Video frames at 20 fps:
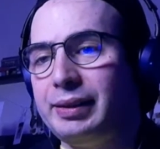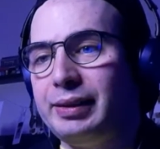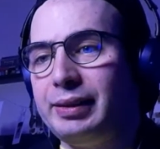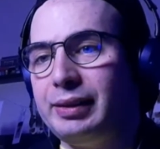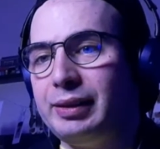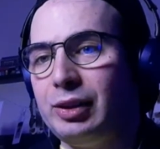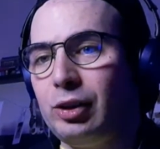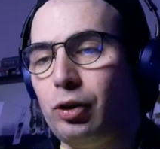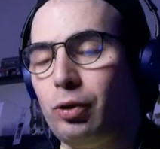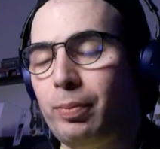down
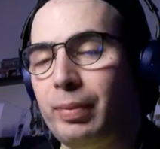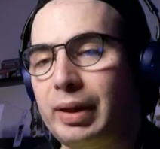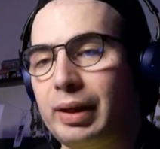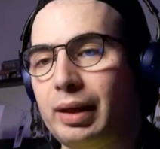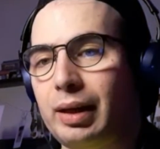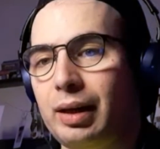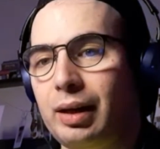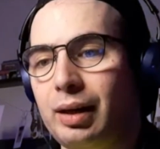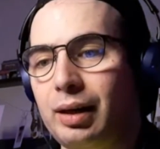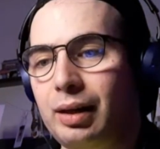to the oh
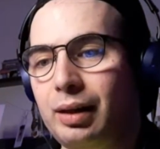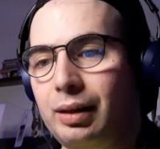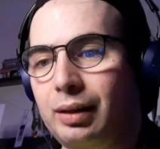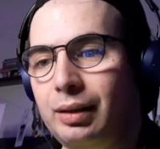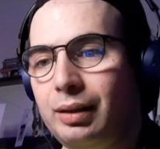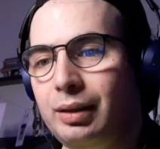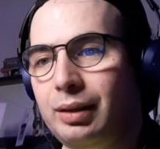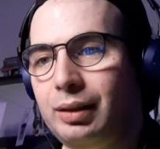quantum realm.